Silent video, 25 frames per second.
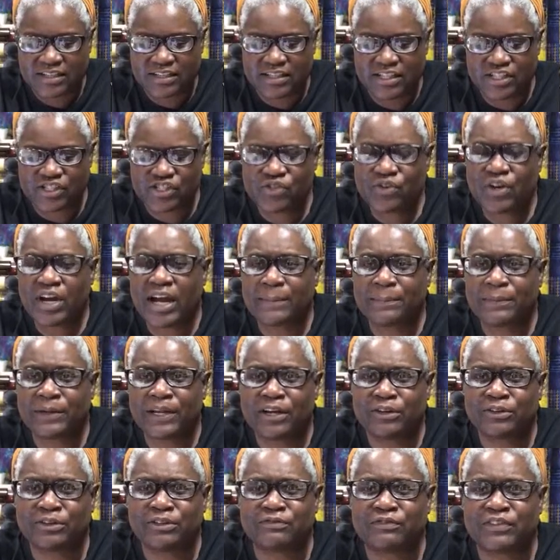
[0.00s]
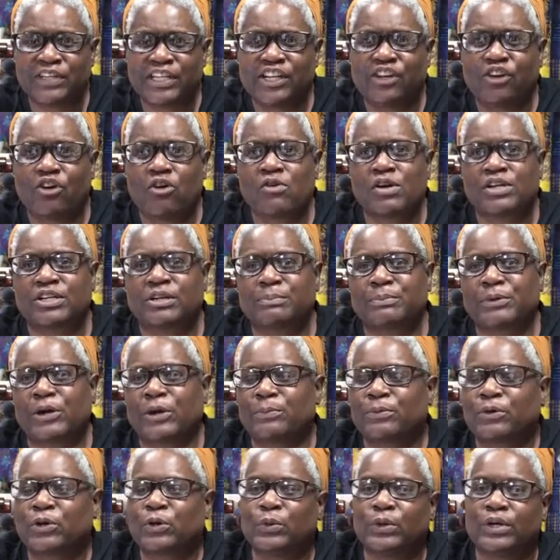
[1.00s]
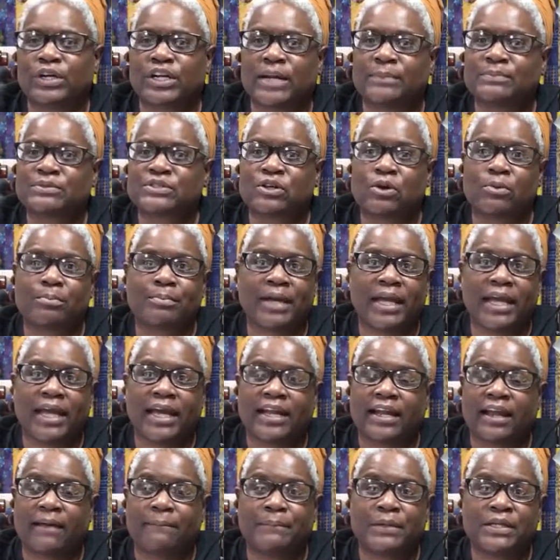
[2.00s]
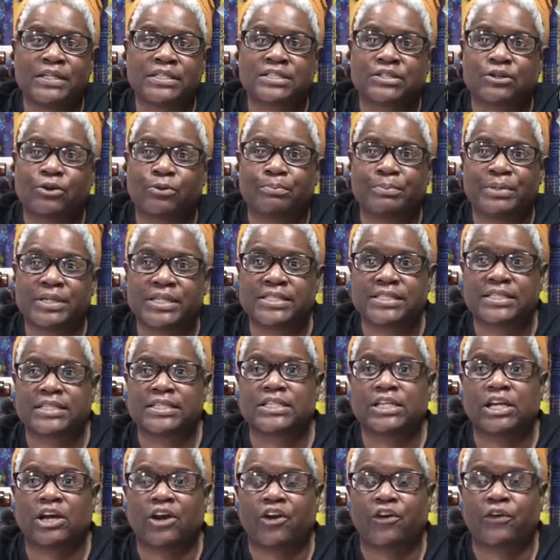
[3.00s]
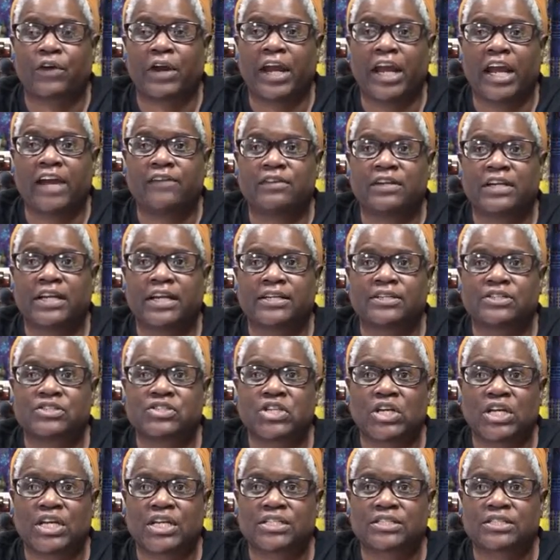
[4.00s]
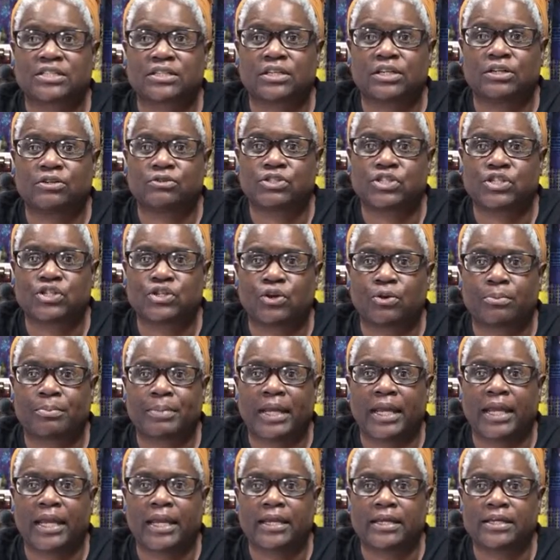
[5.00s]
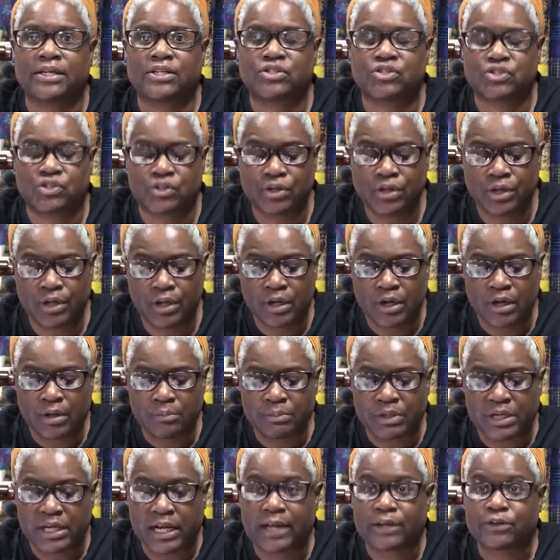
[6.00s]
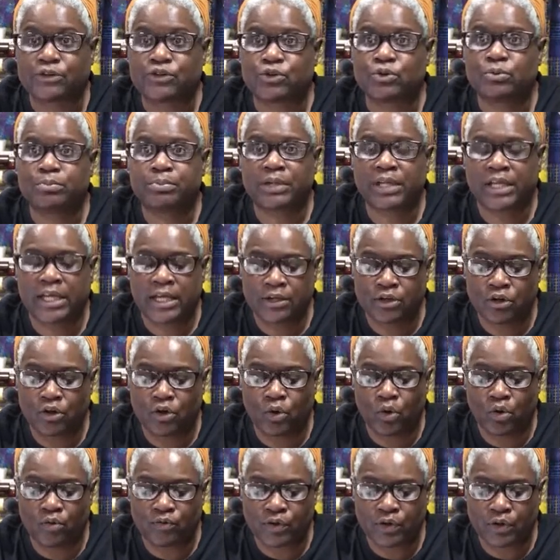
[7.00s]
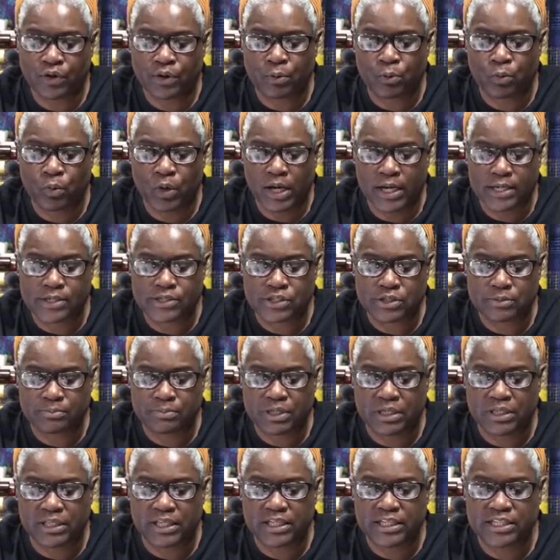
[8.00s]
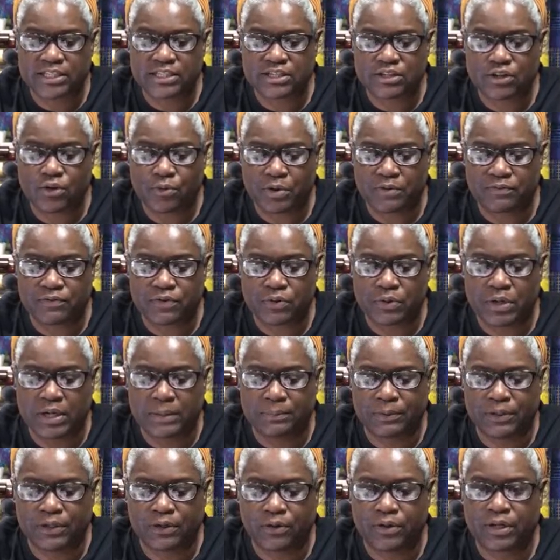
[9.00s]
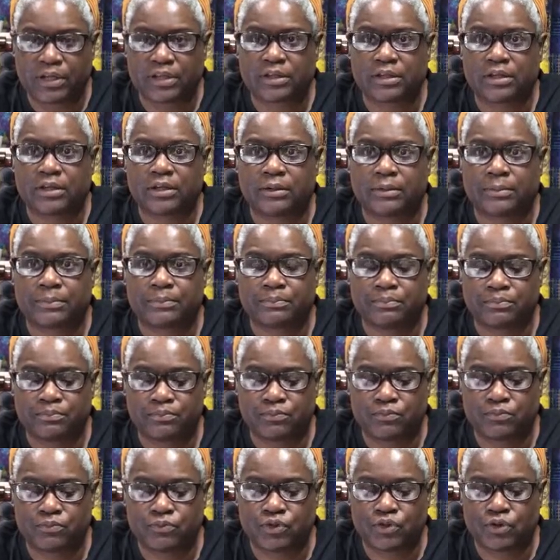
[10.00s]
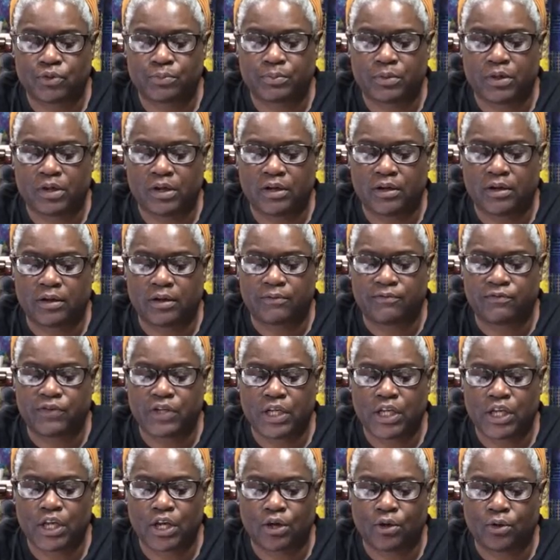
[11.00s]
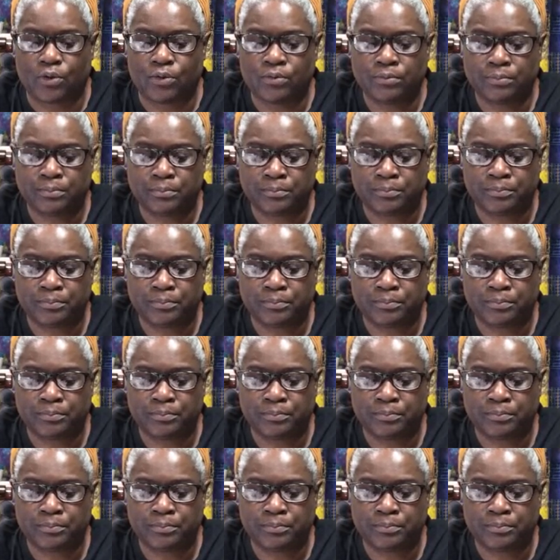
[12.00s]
Did you upload the video on the purple quilt? I'm so bad. I've been so busy, Tucker. I haven't had a chance to go to your page. But I do plan to go over there and watch it. But let us know if you uploaded the your uh, video.